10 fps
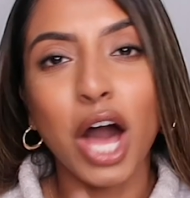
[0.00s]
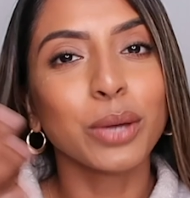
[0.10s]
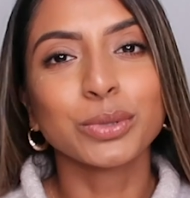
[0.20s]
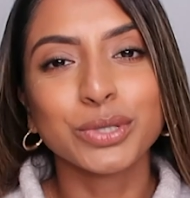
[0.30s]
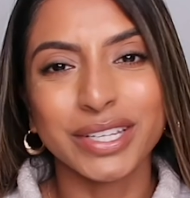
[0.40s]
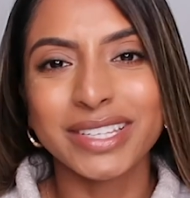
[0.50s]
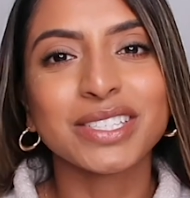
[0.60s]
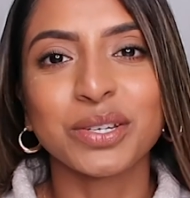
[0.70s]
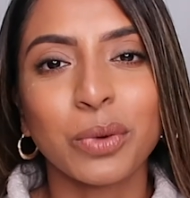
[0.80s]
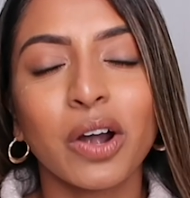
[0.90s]
I will do
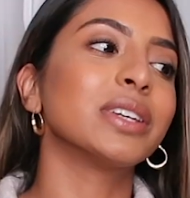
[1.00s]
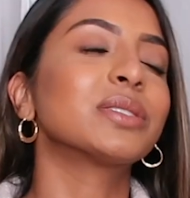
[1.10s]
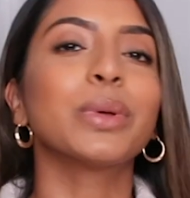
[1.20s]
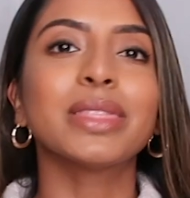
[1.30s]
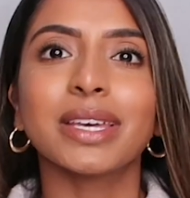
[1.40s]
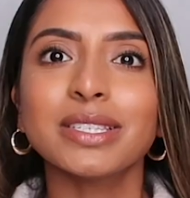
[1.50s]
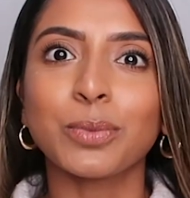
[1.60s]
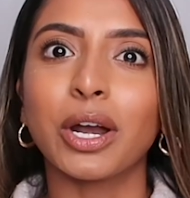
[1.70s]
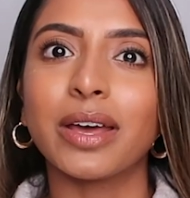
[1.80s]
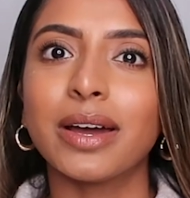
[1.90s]
this tomorrow. Whereas with this
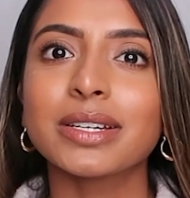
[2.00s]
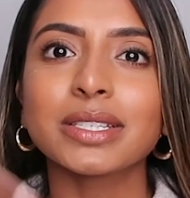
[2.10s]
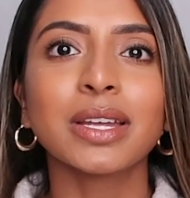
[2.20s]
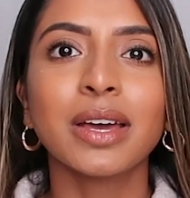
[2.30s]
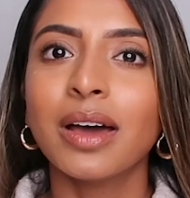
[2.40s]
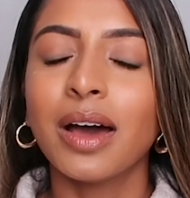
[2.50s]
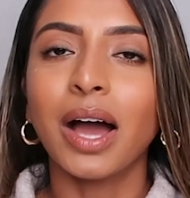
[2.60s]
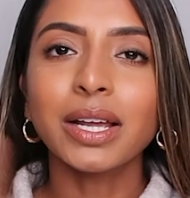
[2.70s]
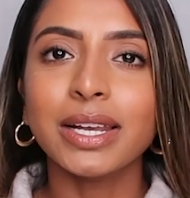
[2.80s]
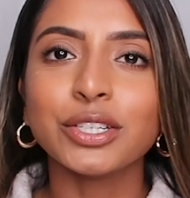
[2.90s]
product,
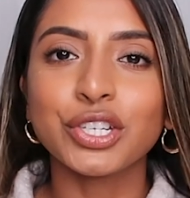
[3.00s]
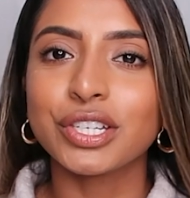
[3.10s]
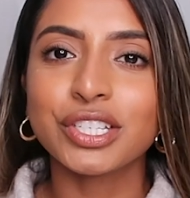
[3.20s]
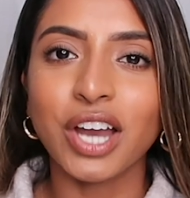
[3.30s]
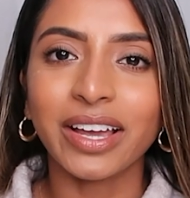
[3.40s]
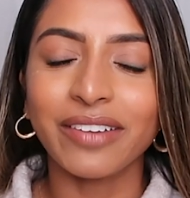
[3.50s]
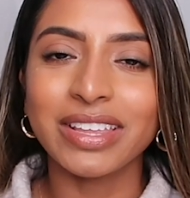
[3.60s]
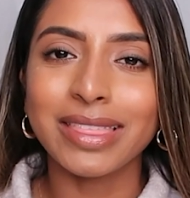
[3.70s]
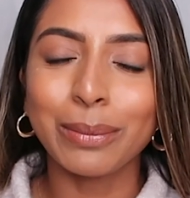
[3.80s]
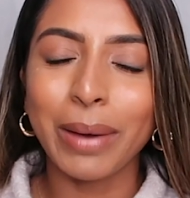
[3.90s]
I can literally just chuck
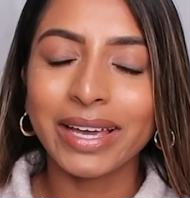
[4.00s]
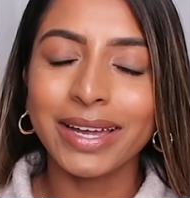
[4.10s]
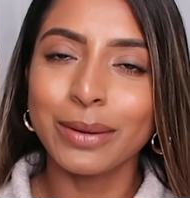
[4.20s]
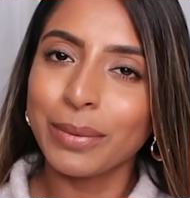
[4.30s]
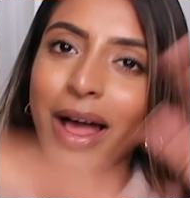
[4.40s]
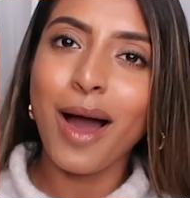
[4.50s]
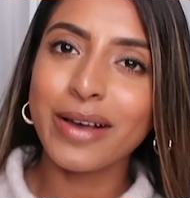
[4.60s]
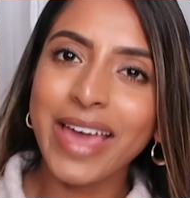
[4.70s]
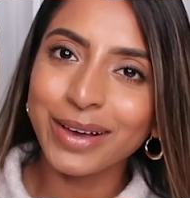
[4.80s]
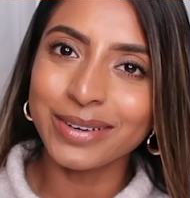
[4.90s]
everything back in and be like,
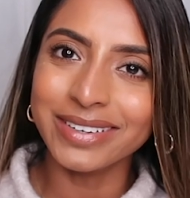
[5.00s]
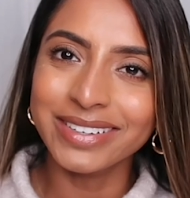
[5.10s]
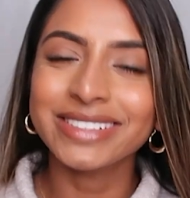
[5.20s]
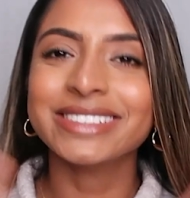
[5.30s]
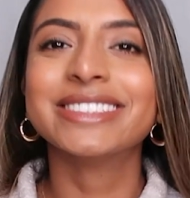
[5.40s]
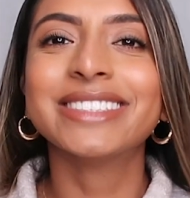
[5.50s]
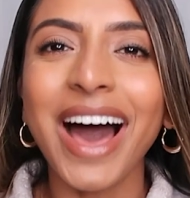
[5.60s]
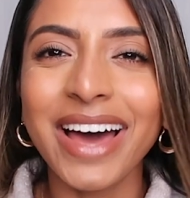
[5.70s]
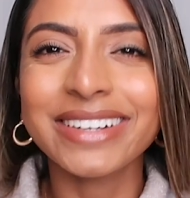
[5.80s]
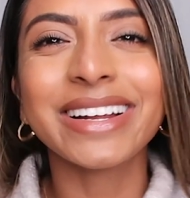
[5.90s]
okay, cool,
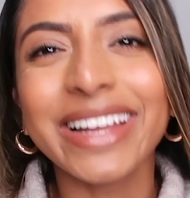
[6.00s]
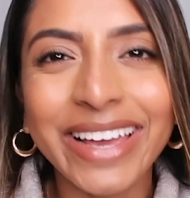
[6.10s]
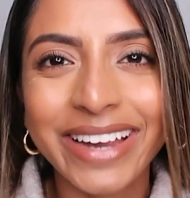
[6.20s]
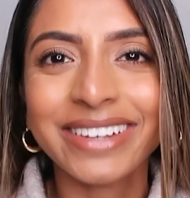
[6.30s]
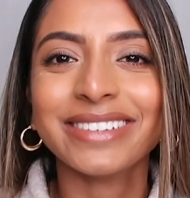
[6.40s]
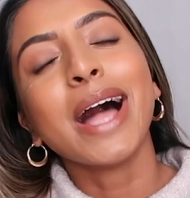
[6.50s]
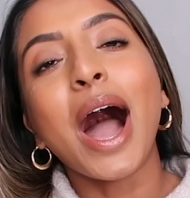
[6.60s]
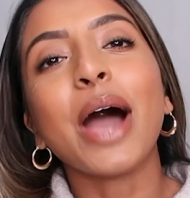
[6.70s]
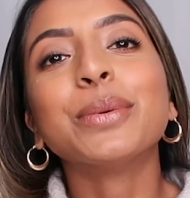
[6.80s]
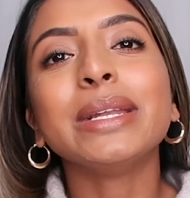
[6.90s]
done, clean.
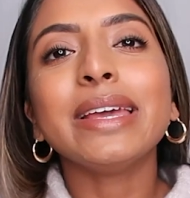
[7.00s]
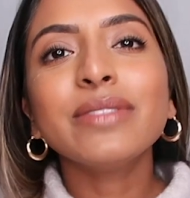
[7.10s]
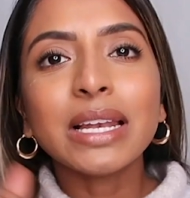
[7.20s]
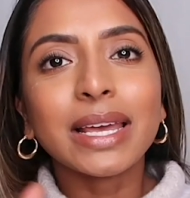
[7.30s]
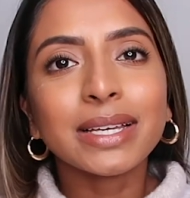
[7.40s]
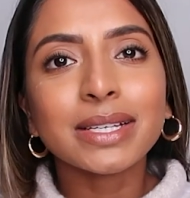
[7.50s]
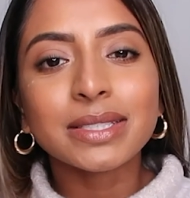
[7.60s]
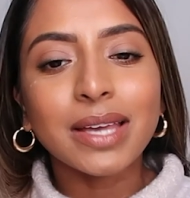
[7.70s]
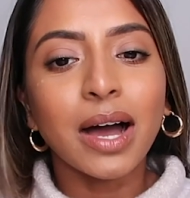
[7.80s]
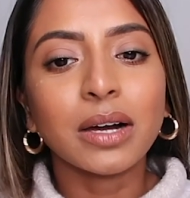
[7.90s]
I will leave the
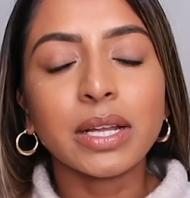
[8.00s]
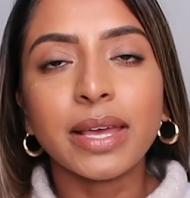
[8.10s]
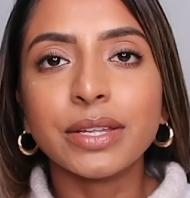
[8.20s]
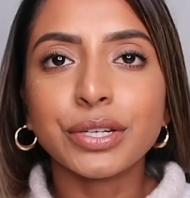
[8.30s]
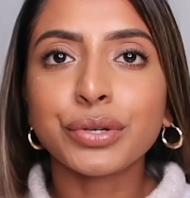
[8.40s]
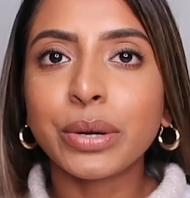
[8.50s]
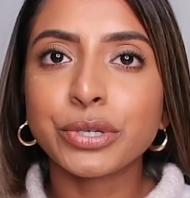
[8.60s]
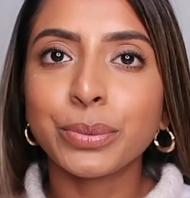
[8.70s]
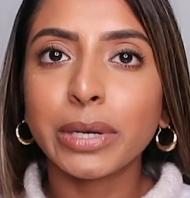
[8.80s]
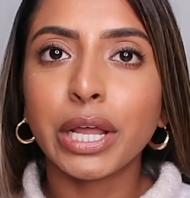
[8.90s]
link down in the
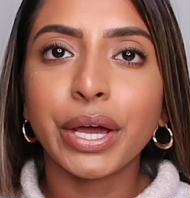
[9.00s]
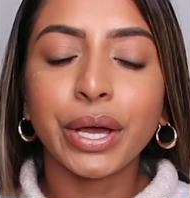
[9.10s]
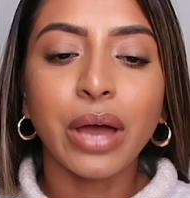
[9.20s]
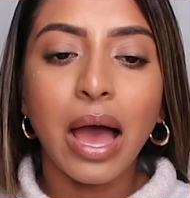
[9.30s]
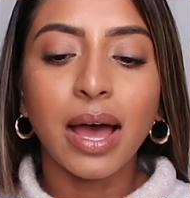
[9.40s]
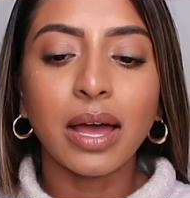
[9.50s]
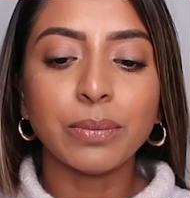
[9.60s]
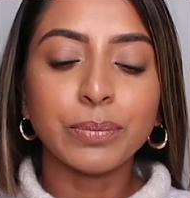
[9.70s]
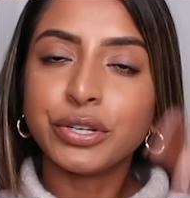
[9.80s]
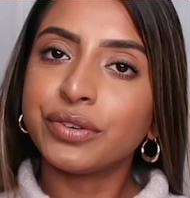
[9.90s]
description below
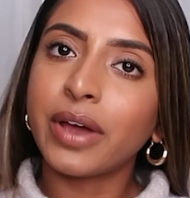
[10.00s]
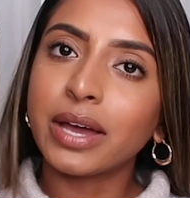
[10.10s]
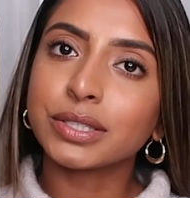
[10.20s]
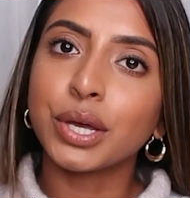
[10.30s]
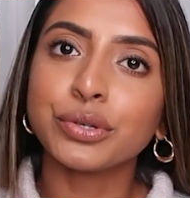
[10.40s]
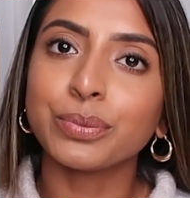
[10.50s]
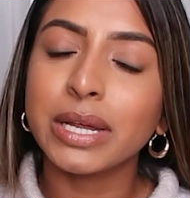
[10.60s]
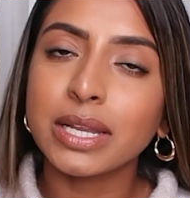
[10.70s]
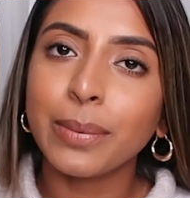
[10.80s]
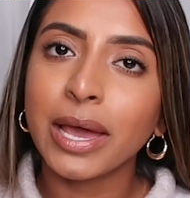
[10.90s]
and Beautifect social
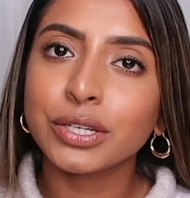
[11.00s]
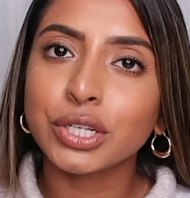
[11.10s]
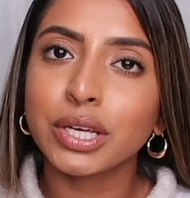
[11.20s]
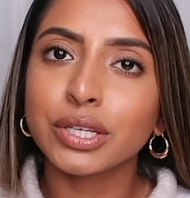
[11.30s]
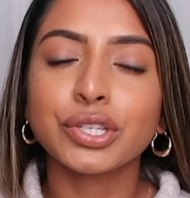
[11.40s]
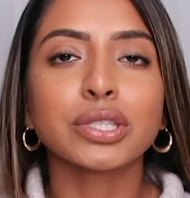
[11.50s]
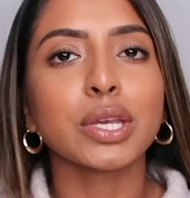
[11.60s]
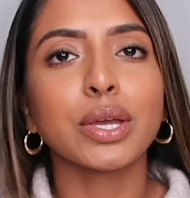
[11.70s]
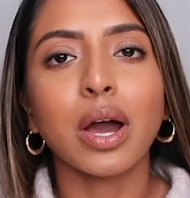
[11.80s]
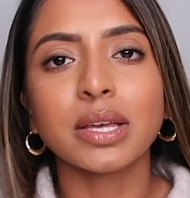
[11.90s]
media pages, just so
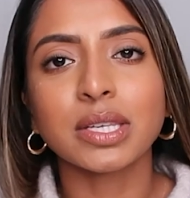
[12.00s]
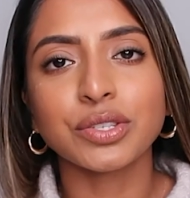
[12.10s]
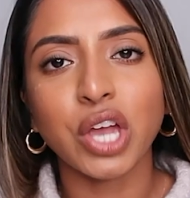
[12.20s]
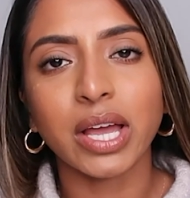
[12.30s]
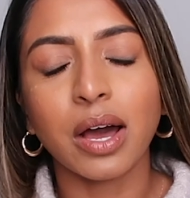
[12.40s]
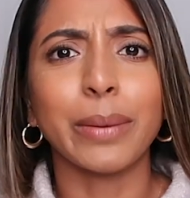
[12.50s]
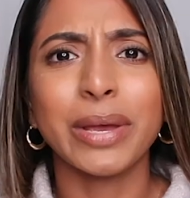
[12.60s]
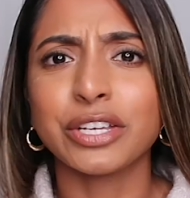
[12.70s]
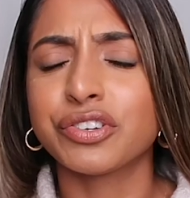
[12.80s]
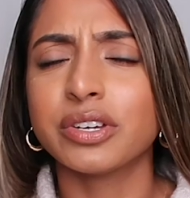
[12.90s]
you guys can check out
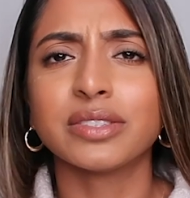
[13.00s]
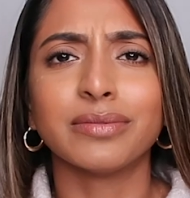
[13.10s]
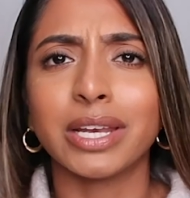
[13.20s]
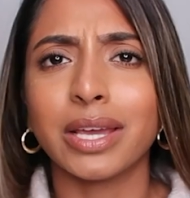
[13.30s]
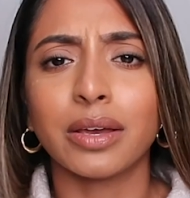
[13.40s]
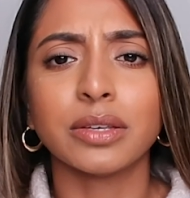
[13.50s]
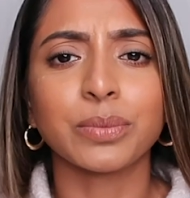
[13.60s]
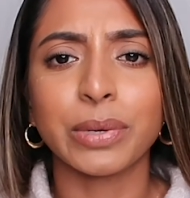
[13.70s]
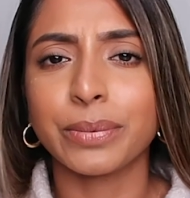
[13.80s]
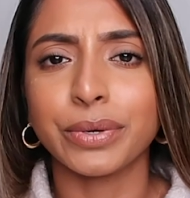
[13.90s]
pictures, videos
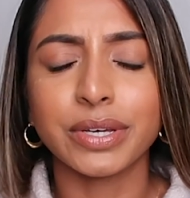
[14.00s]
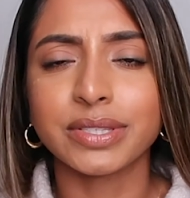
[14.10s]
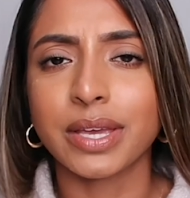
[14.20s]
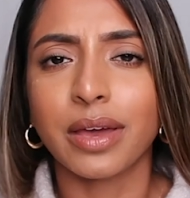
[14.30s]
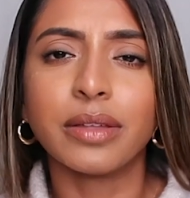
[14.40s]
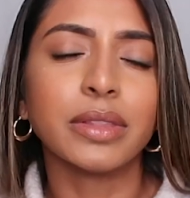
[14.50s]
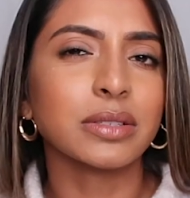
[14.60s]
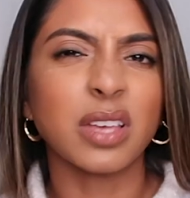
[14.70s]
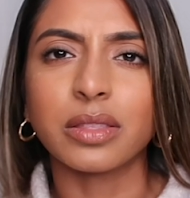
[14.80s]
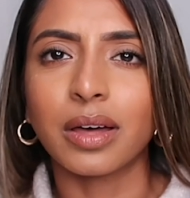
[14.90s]
of people using it,
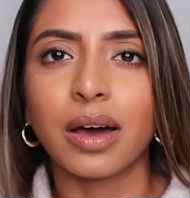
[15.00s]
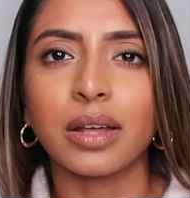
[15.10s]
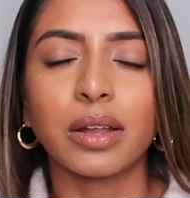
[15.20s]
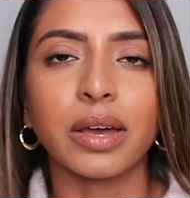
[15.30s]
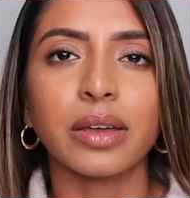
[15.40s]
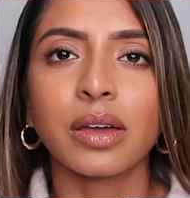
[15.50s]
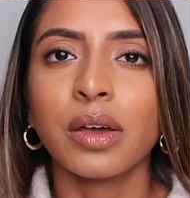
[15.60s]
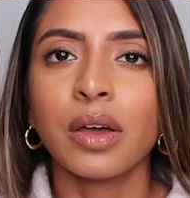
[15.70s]
things like that, like